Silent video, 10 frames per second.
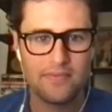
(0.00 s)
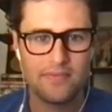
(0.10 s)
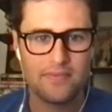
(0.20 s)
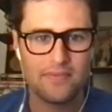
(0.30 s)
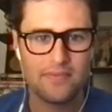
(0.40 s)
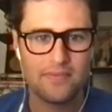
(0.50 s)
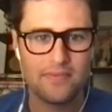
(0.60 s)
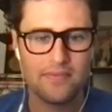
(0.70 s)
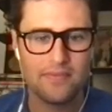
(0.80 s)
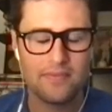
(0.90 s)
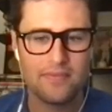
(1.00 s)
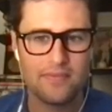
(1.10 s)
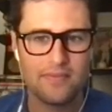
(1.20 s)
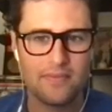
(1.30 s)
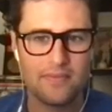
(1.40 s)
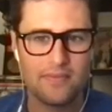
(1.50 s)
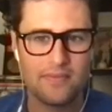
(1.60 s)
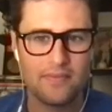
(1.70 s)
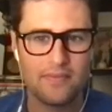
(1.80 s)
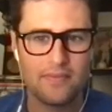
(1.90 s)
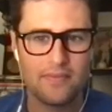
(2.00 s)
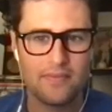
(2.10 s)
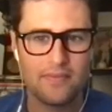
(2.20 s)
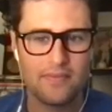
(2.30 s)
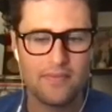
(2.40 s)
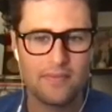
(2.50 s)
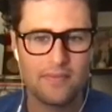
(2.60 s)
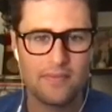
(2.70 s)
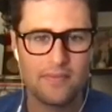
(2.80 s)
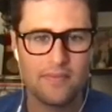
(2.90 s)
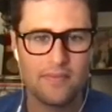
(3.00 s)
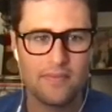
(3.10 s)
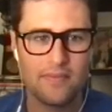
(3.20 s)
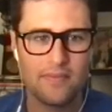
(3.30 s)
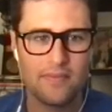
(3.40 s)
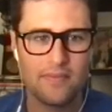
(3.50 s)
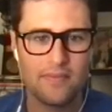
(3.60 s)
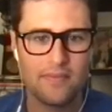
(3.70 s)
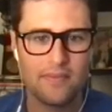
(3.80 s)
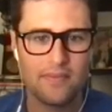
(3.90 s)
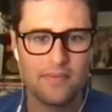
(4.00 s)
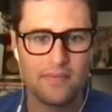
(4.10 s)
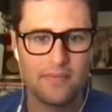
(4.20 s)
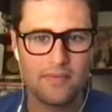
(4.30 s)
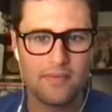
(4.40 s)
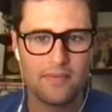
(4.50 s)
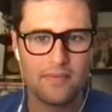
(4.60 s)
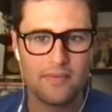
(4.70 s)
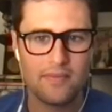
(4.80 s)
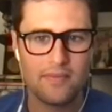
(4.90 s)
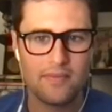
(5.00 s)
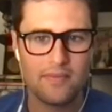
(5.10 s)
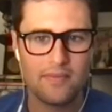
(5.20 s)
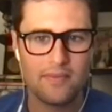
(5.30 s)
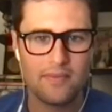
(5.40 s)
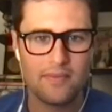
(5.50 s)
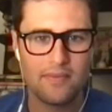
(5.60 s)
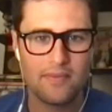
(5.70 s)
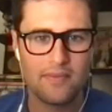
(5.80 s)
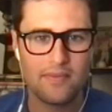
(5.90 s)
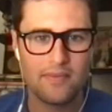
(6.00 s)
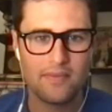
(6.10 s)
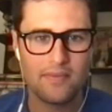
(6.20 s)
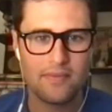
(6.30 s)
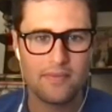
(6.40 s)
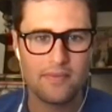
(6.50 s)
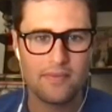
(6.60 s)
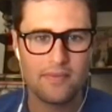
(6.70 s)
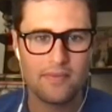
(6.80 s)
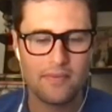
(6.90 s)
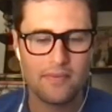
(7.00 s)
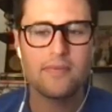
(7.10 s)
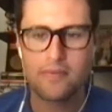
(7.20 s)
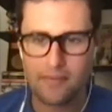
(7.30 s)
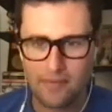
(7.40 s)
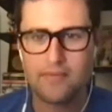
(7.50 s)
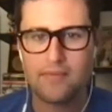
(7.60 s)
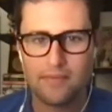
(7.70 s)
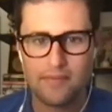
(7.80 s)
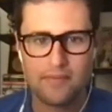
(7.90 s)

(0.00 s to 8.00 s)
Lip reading: (not speaking)